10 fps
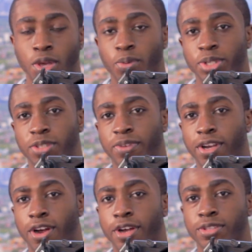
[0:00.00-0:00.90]
which is
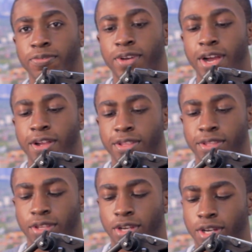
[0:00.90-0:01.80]
very hard to find.
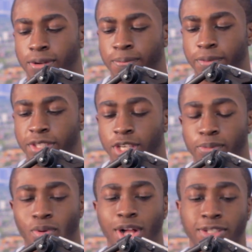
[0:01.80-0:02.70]
It took
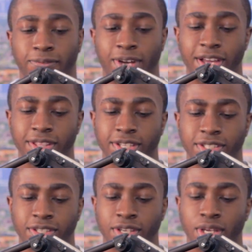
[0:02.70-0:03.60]
me a while to find
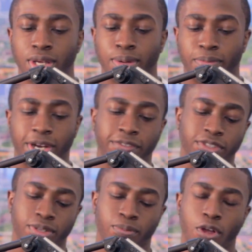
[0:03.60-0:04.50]
this, but after
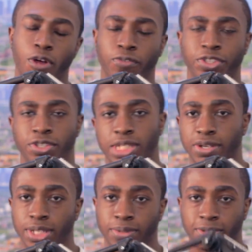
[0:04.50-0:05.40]
some long research, I
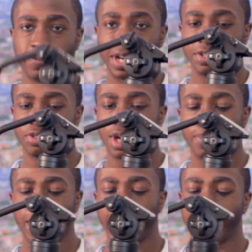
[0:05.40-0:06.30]
was able to find this
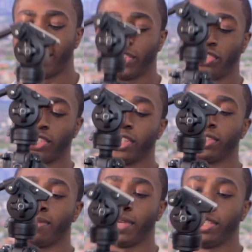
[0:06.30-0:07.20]
tripod, and it is
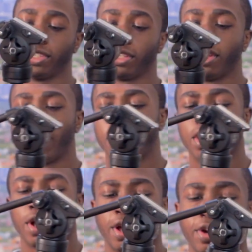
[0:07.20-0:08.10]
just amazing.
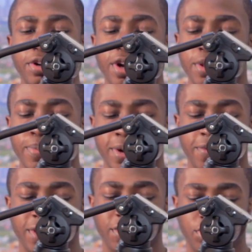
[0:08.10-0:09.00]
And another
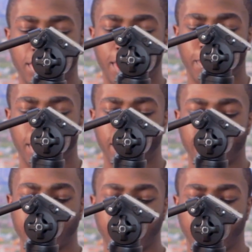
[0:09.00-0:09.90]
benefit of this tripod
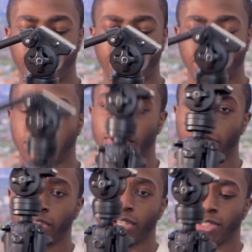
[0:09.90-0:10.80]
is the
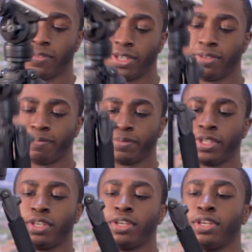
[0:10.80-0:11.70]
sturdiness of it.
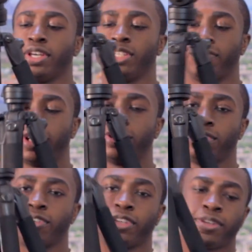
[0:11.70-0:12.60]
It is very
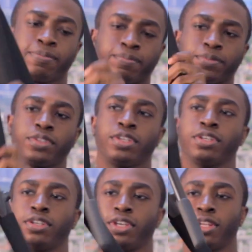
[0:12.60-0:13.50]
sturdy.
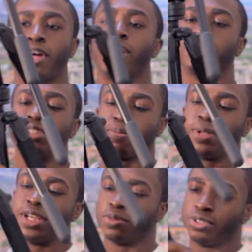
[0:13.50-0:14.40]
It locks into
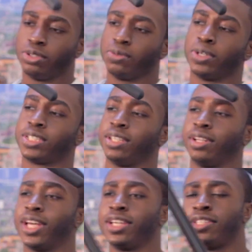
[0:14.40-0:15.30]
place once you extend
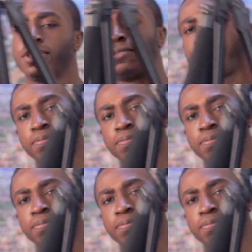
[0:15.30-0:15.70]
the legs